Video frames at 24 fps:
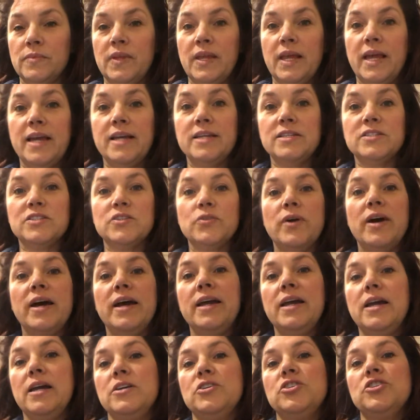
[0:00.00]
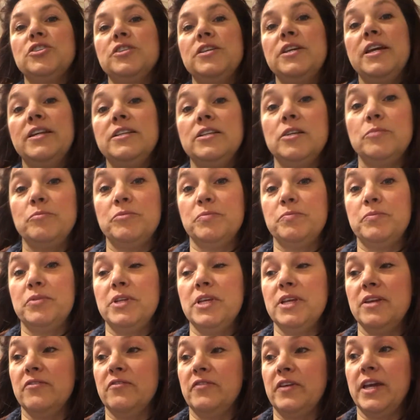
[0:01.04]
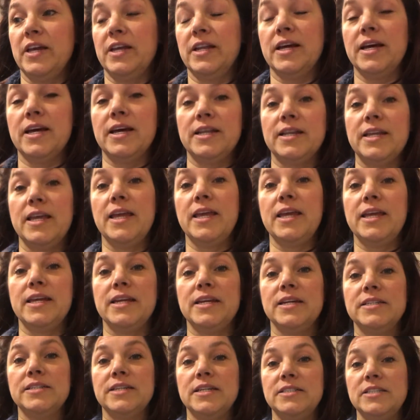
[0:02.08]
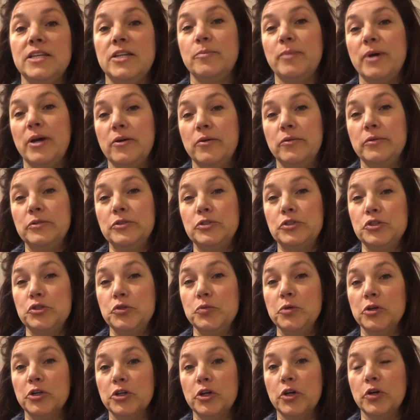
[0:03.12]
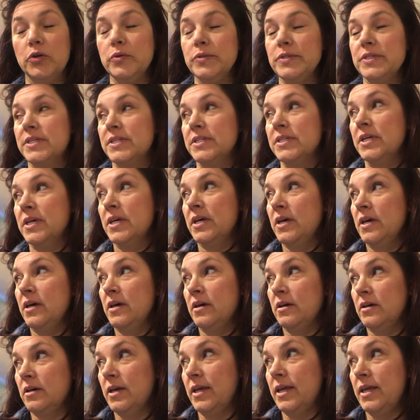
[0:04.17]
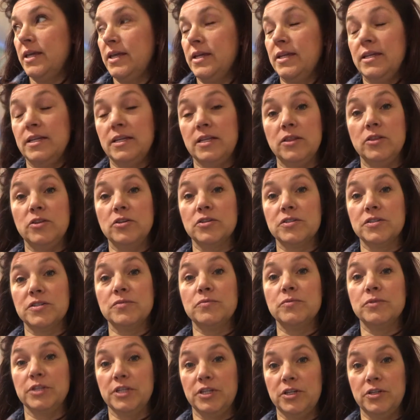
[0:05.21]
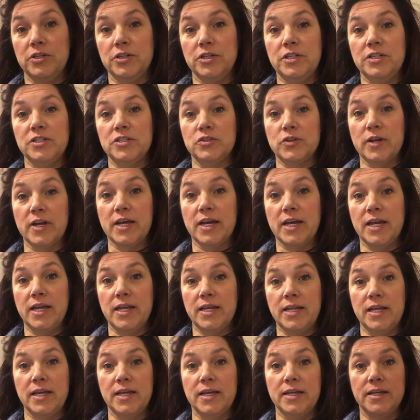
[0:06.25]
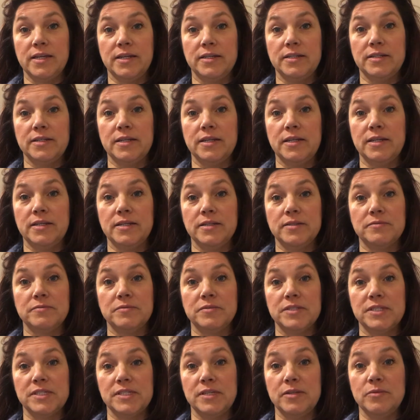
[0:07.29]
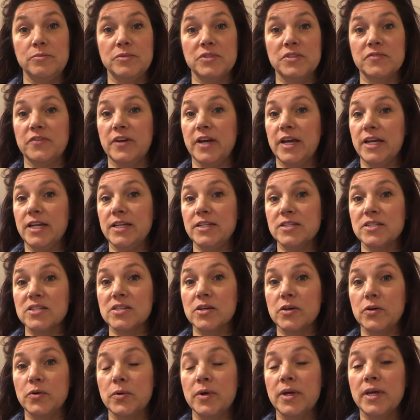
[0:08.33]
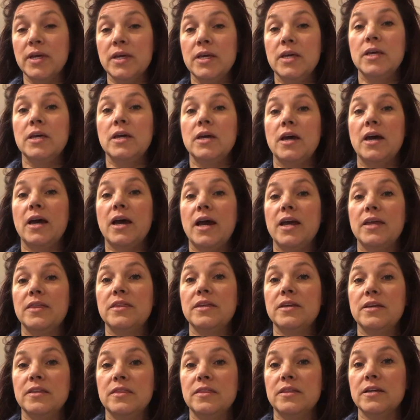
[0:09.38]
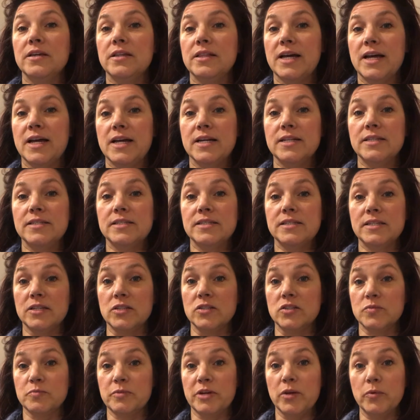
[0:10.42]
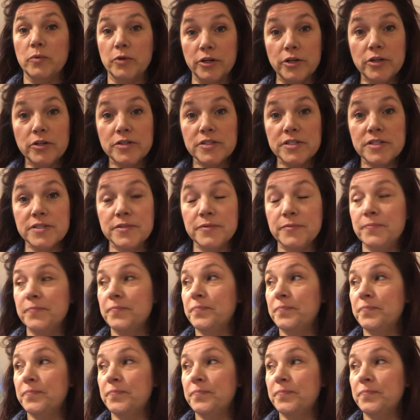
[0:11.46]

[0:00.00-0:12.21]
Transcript: Okay, so I actually ended up putting a fan on, and I did about 2 more coats, and it looks really good. It dried and it seems fine. So I think the Glad Stick and Spray works.